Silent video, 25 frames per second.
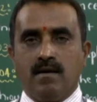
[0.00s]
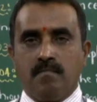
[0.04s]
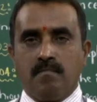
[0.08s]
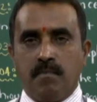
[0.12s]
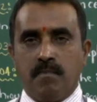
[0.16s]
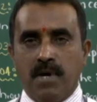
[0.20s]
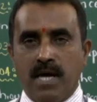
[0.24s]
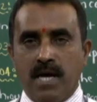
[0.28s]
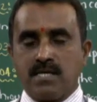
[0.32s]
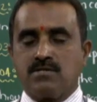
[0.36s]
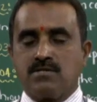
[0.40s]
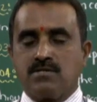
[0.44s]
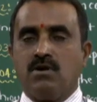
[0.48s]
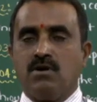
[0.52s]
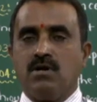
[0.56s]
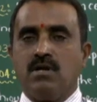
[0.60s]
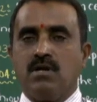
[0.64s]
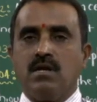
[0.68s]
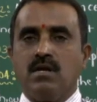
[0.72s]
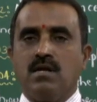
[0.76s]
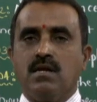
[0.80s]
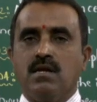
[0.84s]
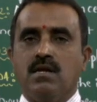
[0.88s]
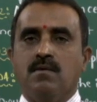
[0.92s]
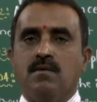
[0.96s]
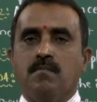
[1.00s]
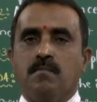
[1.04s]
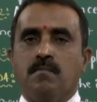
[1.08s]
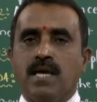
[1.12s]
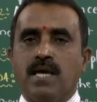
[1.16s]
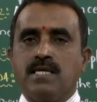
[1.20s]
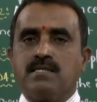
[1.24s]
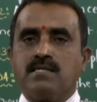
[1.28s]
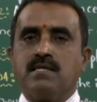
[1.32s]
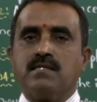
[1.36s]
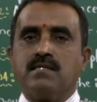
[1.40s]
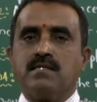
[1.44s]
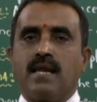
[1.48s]
based on
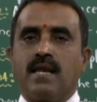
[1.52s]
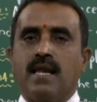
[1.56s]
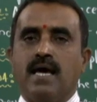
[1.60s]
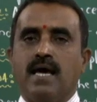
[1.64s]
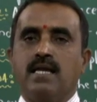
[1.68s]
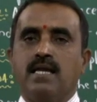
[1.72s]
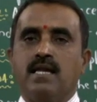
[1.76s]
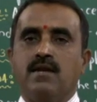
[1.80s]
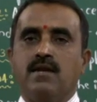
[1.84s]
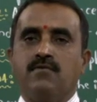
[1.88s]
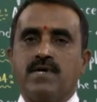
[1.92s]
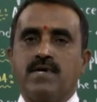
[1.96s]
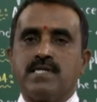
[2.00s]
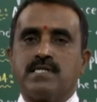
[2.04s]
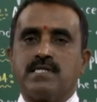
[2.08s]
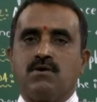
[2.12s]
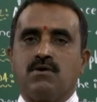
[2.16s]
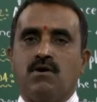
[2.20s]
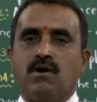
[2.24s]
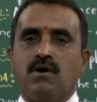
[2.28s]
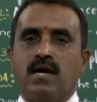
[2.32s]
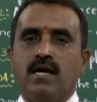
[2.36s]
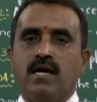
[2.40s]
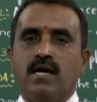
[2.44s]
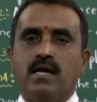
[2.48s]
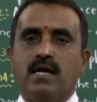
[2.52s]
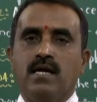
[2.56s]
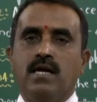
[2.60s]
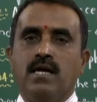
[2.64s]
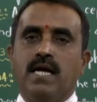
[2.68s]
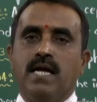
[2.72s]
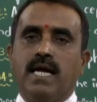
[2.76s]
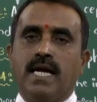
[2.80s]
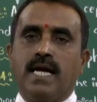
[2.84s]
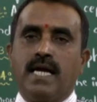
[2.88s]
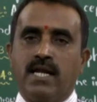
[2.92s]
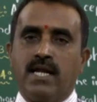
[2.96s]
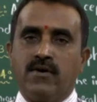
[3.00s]
placing the line in first quadrant
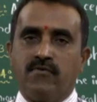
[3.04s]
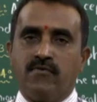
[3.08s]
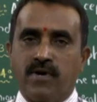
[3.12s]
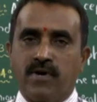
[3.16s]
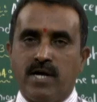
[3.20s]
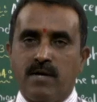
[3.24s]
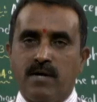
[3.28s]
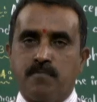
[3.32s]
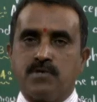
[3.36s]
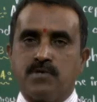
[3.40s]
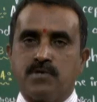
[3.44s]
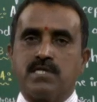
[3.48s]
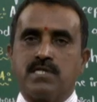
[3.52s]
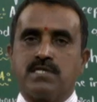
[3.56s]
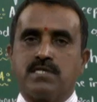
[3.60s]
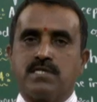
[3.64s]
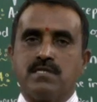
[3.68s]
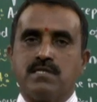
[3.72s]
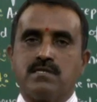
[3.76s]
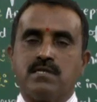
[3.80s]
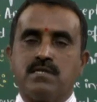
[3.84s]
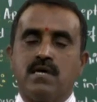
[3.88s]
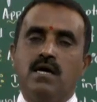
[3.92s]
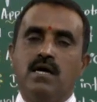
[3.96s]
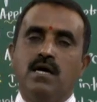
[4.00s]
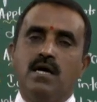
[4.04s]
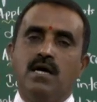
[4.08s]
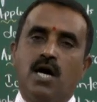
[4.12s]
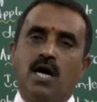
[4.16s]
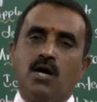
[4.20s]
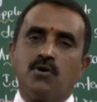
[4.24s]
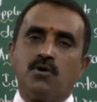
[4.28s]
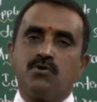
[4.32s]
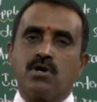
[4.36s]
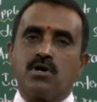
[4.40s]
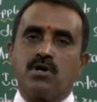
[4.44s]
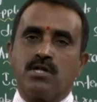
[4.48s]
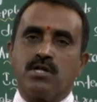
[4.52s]
in different positions, how
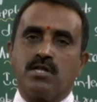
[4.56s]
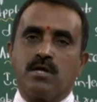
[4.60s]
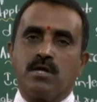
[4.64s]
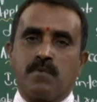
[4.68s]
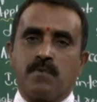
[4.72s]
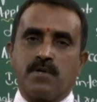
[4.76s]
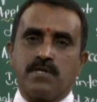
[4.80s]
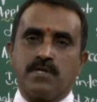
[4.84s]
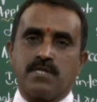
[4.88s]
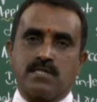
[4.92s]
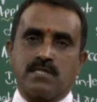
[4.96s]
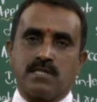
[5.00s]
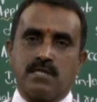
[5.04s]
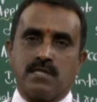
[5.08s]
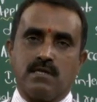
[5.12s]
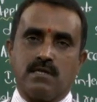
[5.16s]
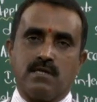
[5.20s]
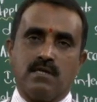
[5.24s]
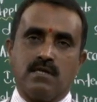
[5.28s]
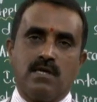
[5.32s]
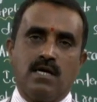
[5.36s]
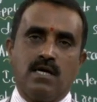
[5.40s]
to draw the projection?